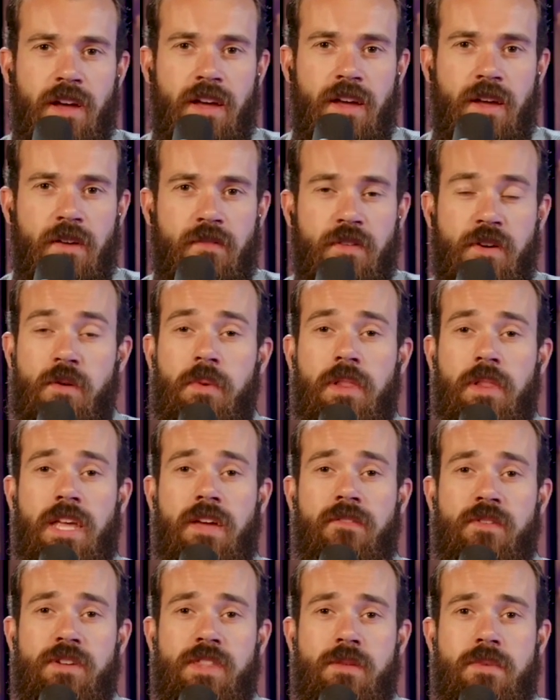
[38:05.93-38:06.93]
If you're a
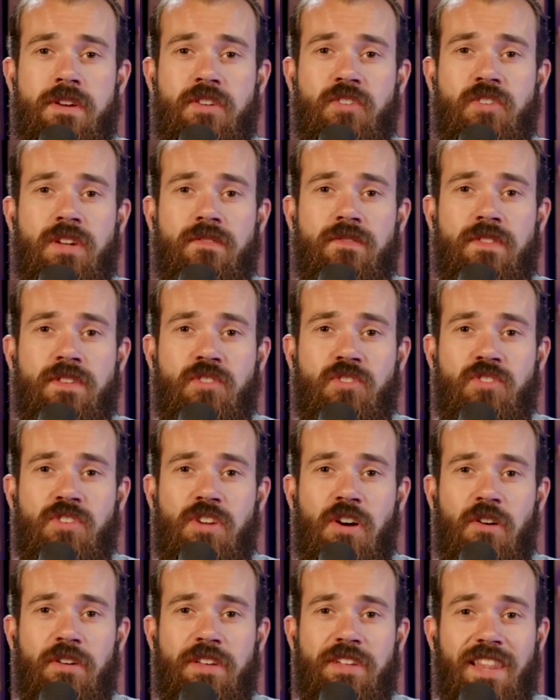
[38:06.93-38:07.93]
believer in the mission of this
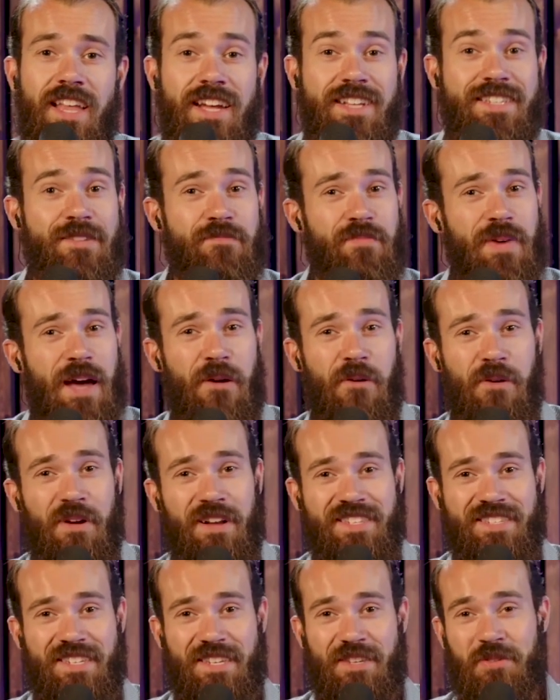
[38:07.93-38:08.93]
show, you'd like to empower
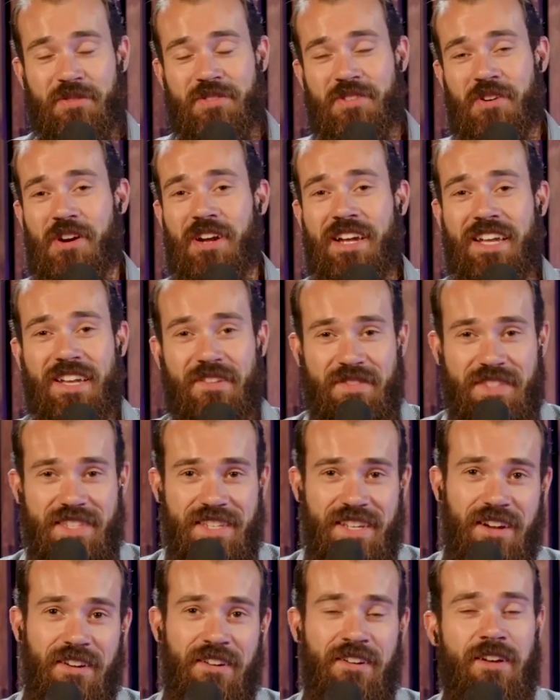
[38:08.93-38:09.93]
us to use our gifts
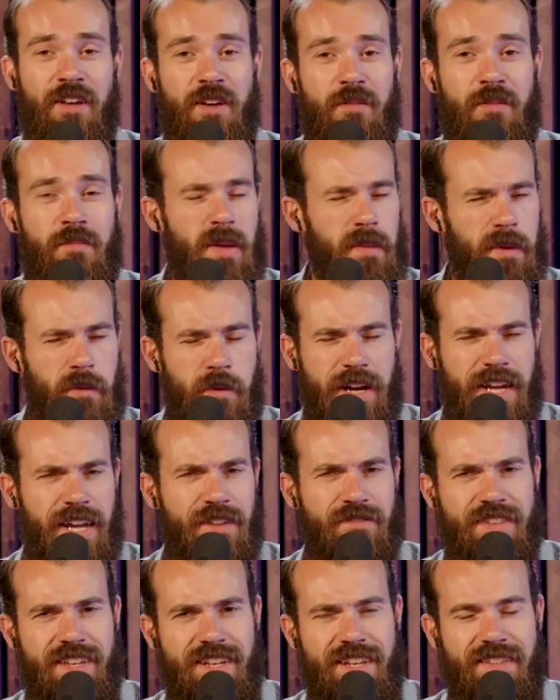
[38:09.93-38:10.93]
here. Maybe we're
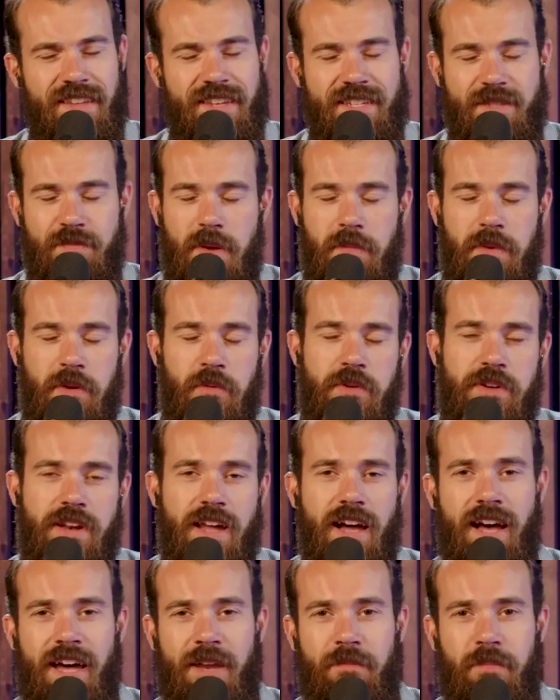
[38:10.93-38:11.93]
gifted in this, maybe we're
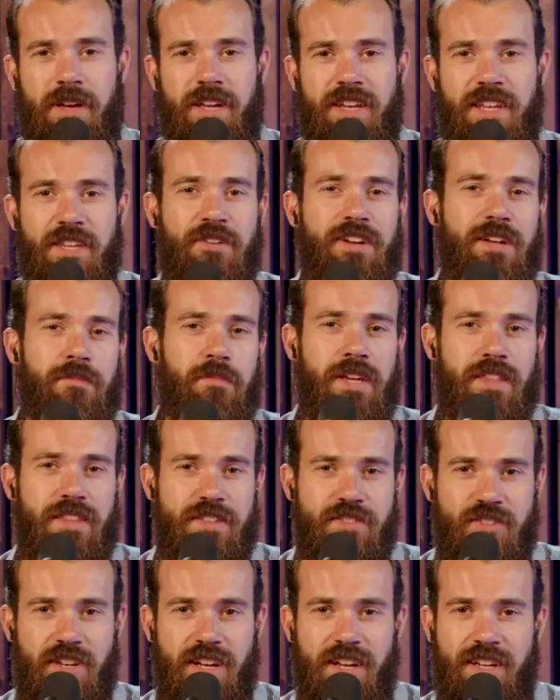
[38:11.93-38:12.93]
not, but you can be the
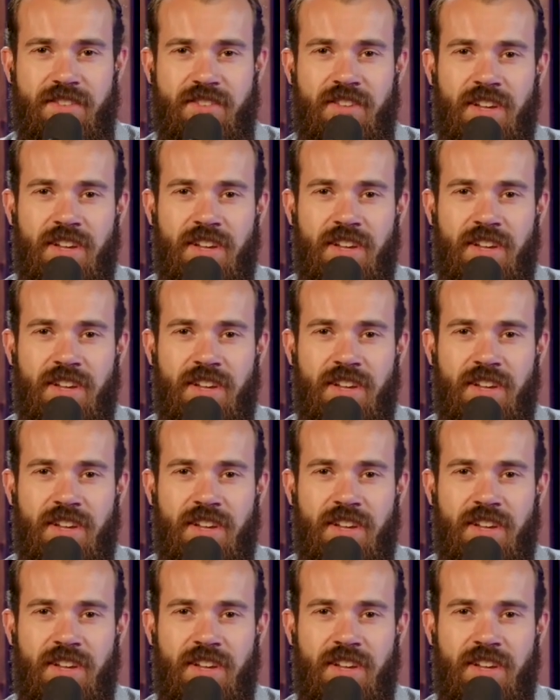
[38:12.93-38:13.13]
judge.